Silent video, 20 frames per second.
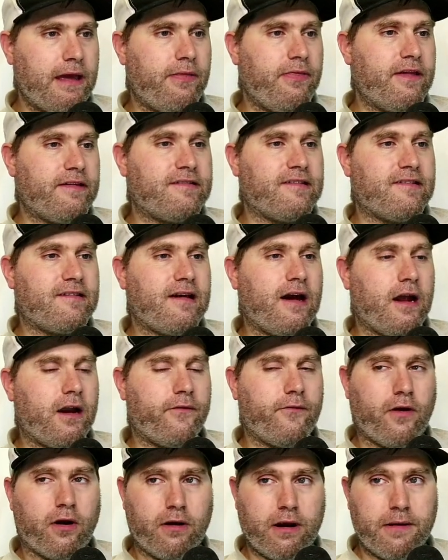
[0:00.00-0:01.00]
and this is kind
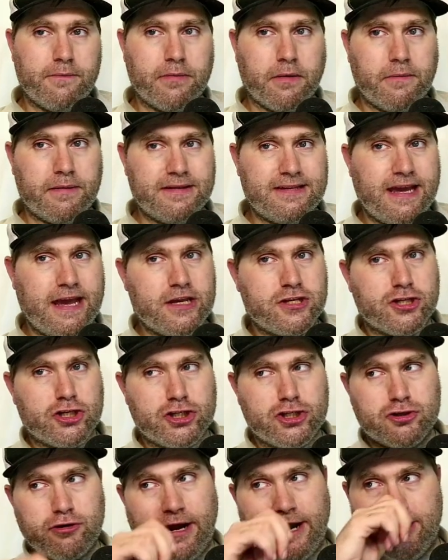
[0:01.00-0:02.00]
of our implementation
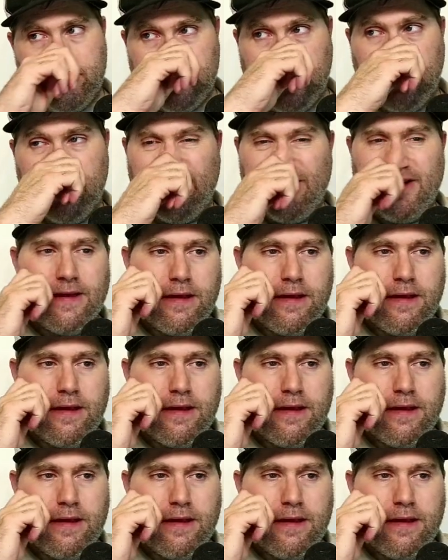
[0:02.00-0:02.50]
strategy